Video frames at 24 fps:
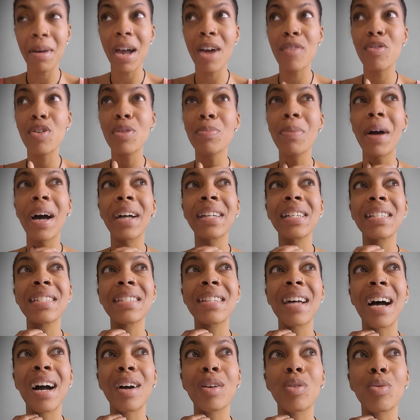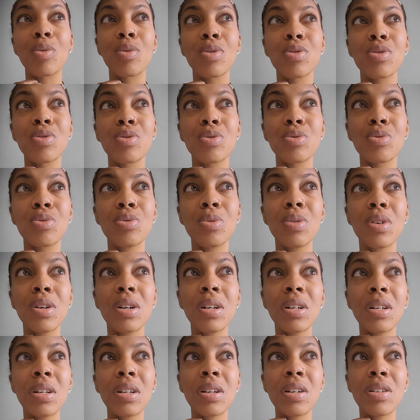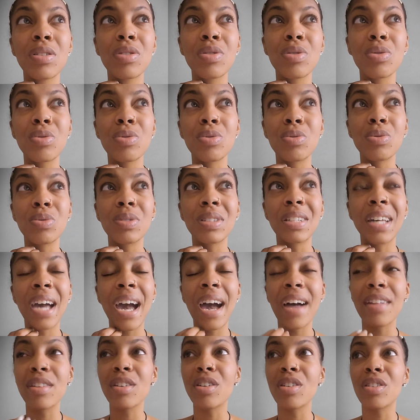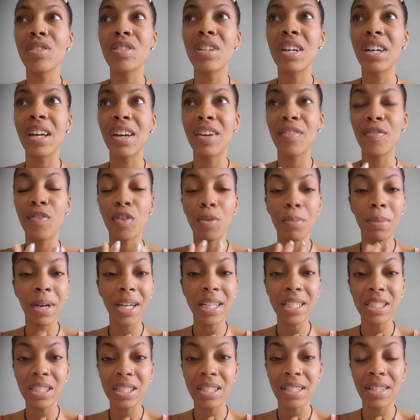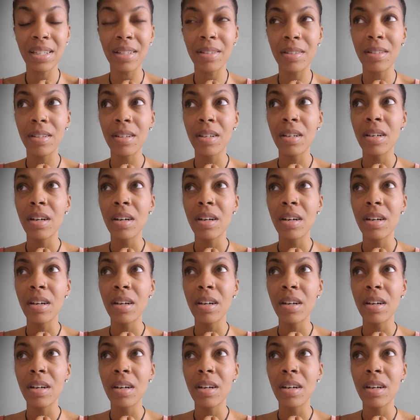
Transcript: Everybody's not going to to gather the information.